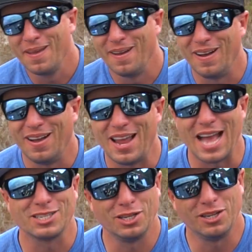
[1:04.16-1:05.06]
Uh,
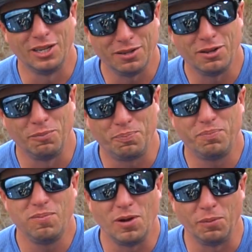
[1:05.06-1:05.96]
has a, a,
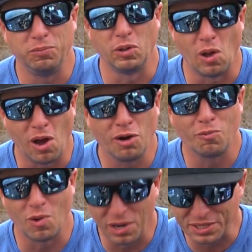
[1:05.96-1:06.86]
a,
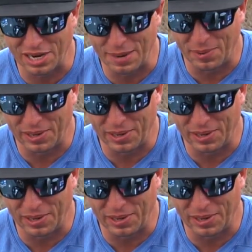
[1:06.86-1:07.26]
long run time